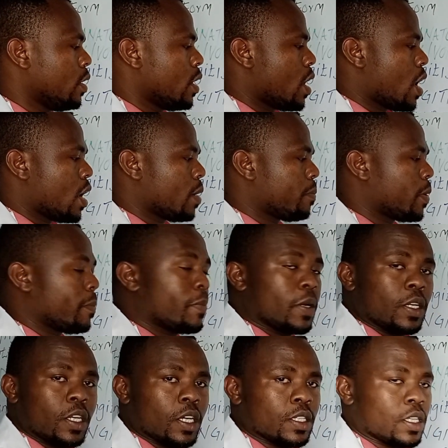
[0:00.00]
are
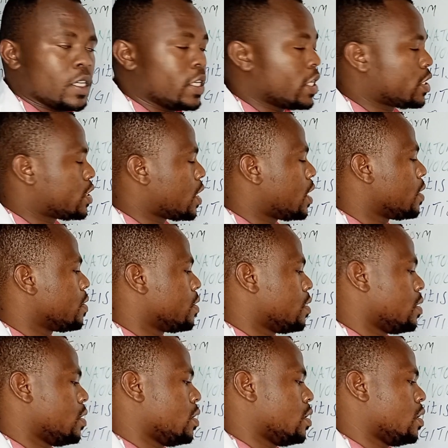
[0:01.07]
membranous in nature.
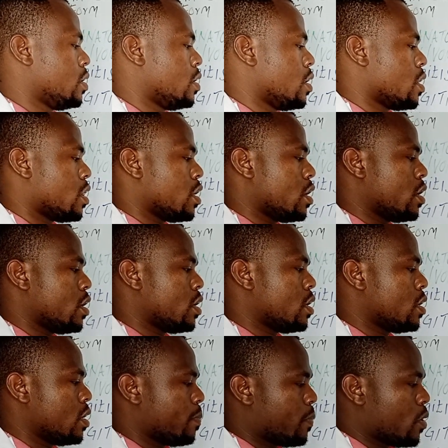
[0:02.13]

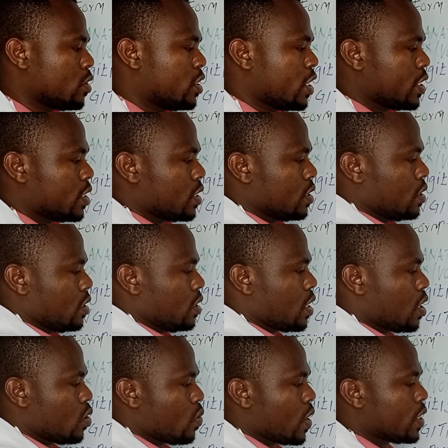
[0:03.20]
They project
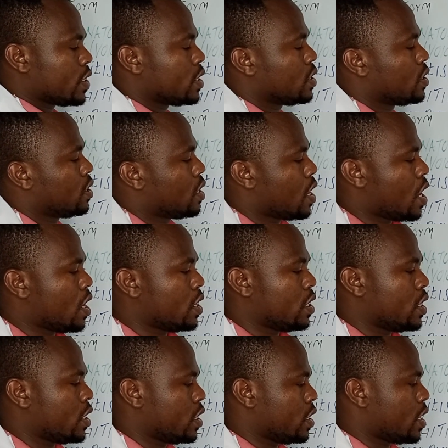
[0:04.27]
downward, and
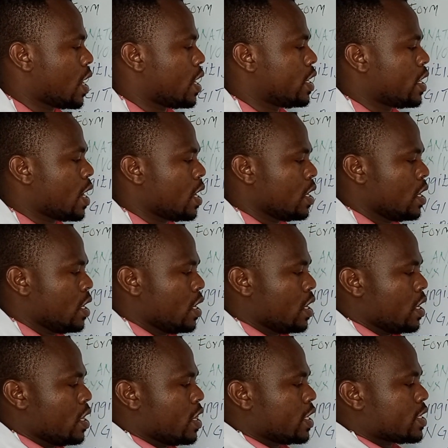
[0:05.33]

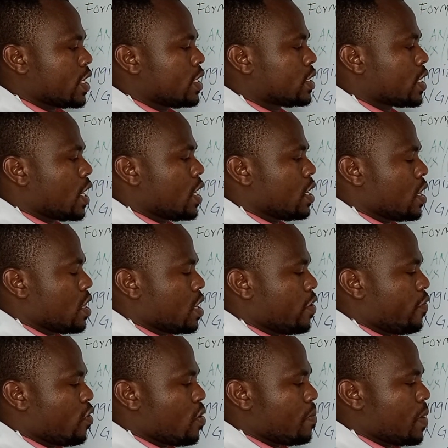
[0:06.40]
in the center they
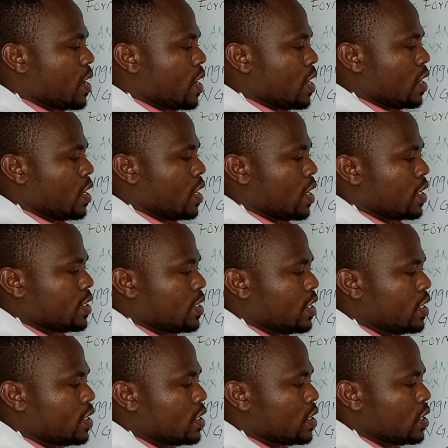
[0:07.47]
form a
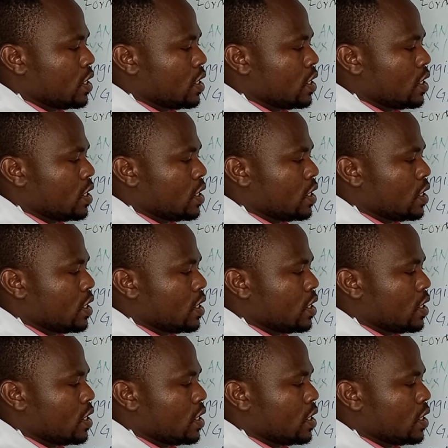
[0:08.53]
slit.